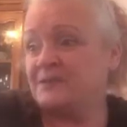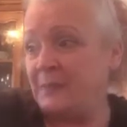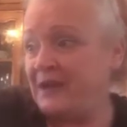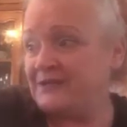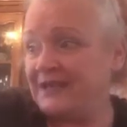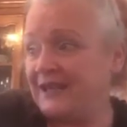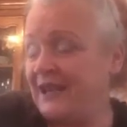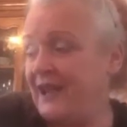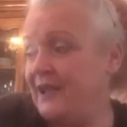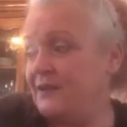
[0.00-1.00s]

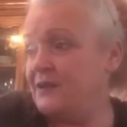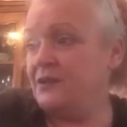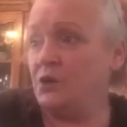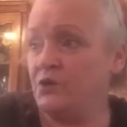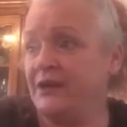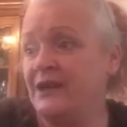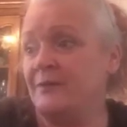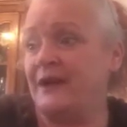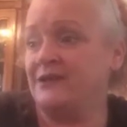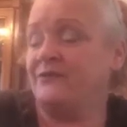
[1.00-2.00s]
basically it. You're in
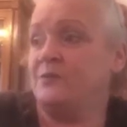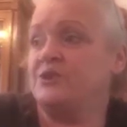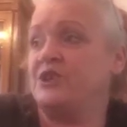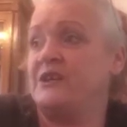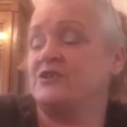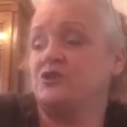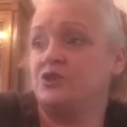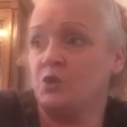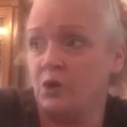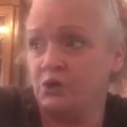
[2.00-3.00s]
command of your machine. It's going to
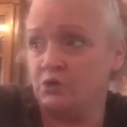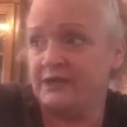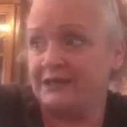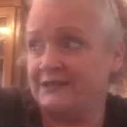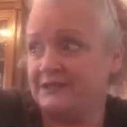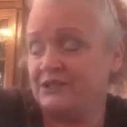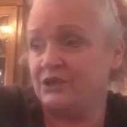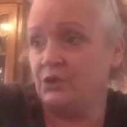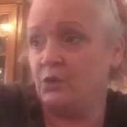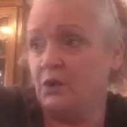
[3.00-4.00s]
do what you're telling it to
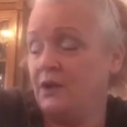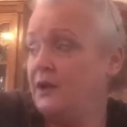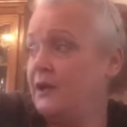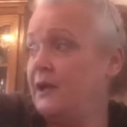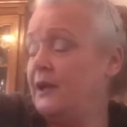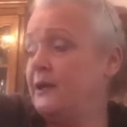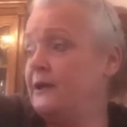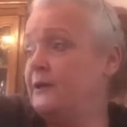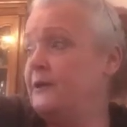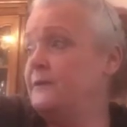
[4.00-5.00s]
do,
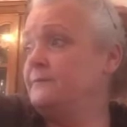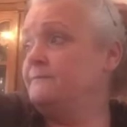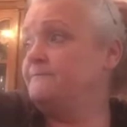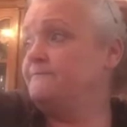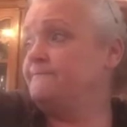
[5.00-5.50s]
and